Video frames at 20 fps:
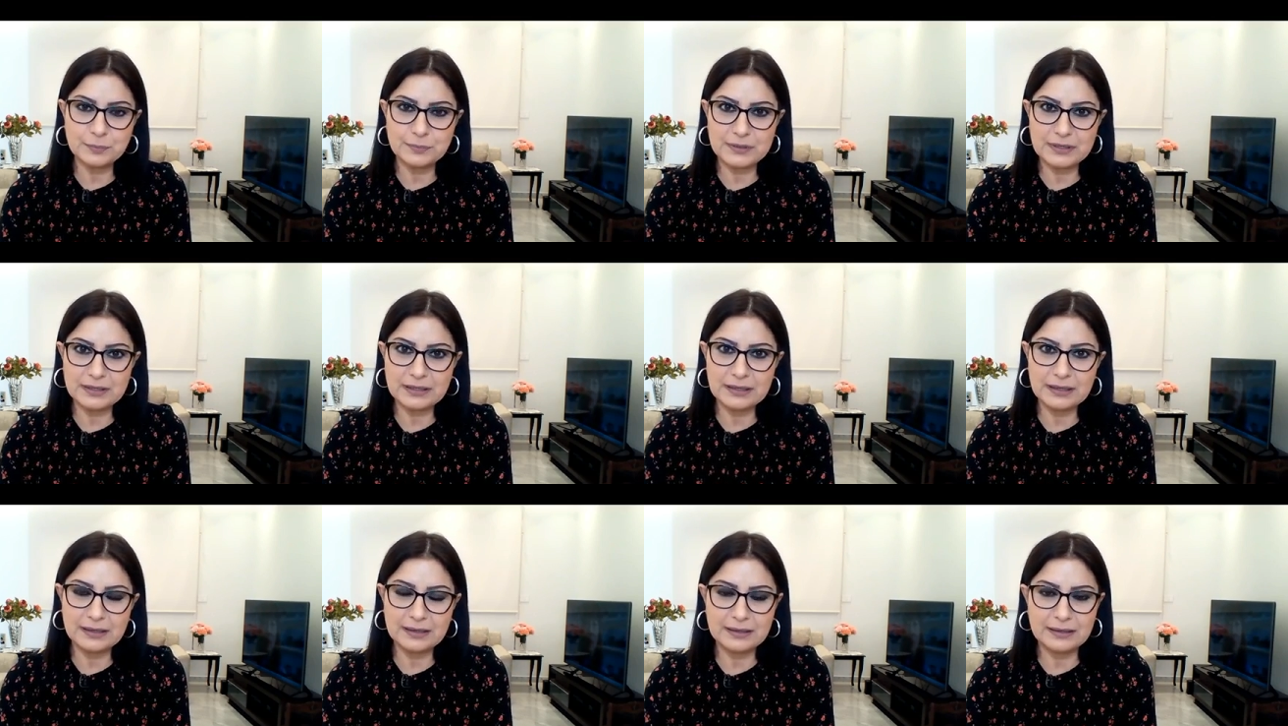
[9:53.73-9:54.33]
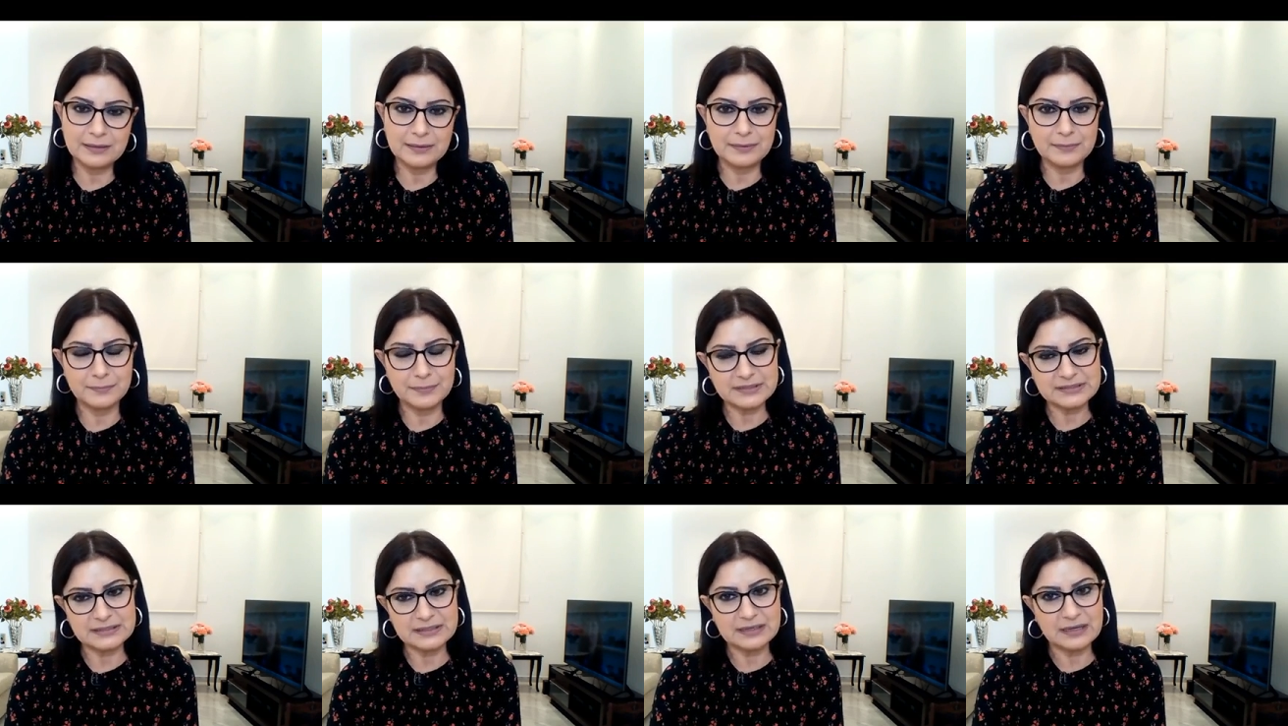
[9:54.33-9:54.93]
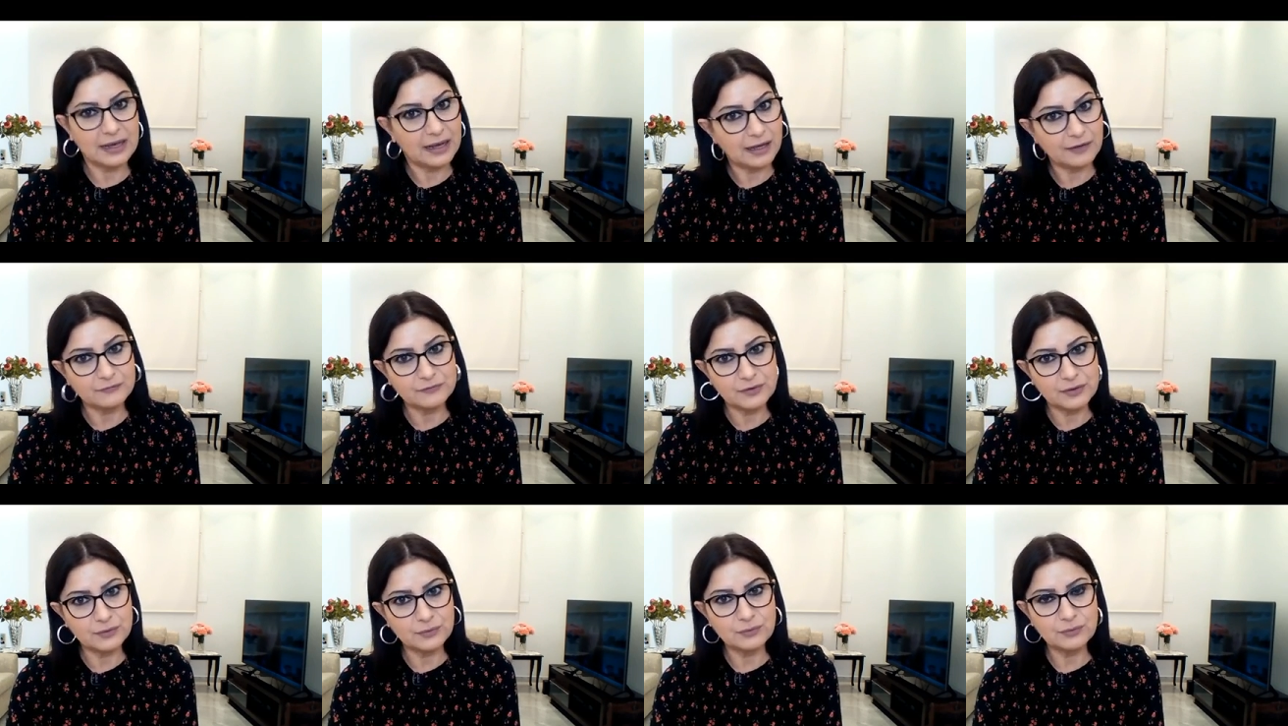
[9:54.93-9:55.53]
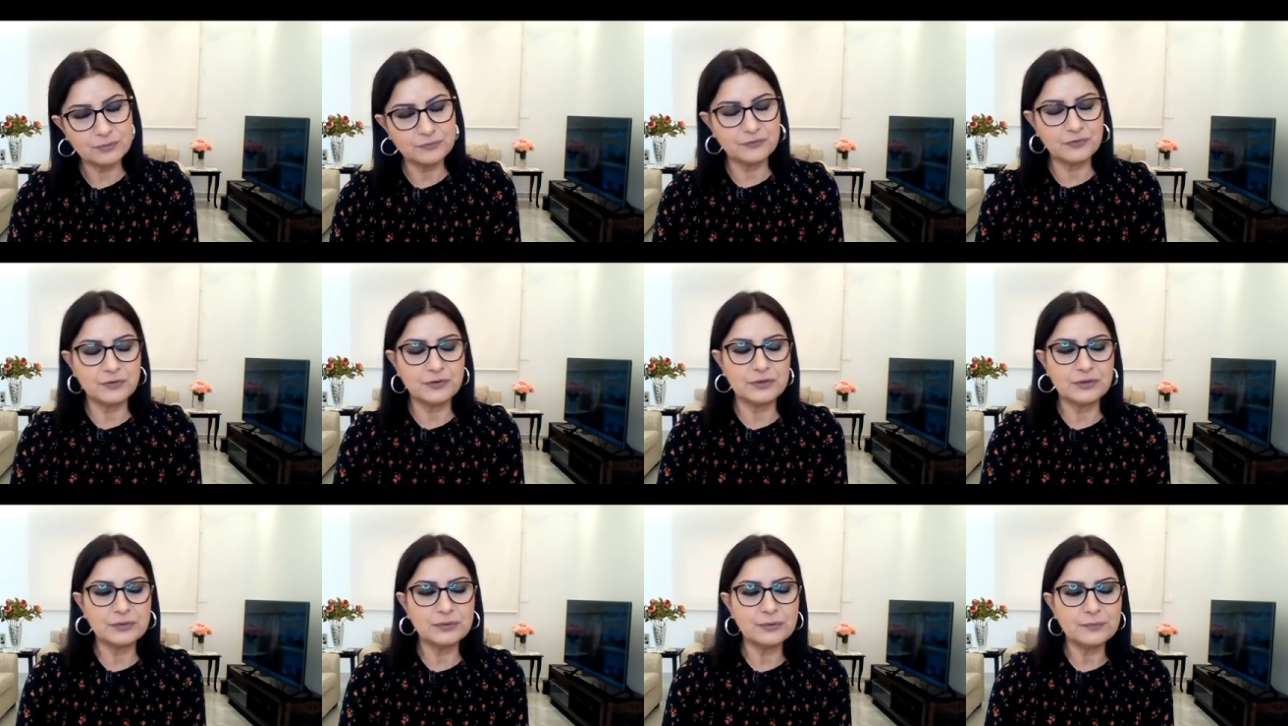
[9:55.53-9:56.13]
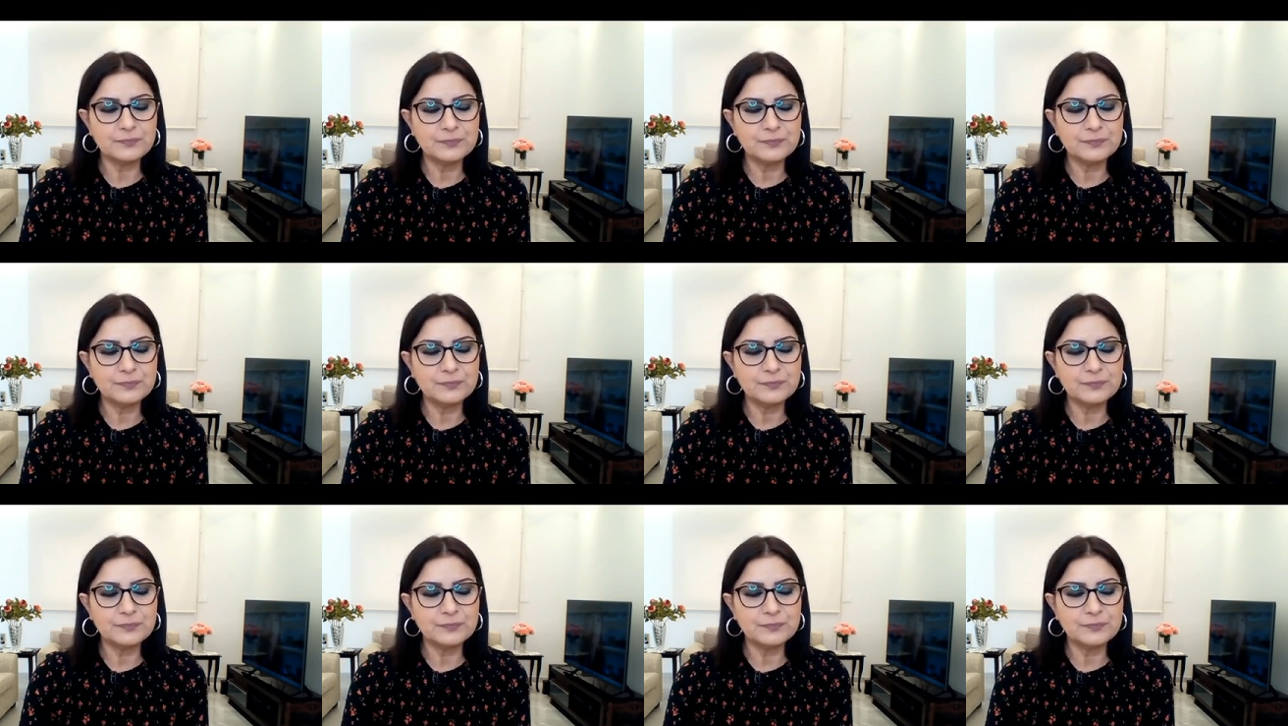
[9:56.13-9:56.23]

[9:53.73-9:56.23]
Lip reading: a busy afternoon for you.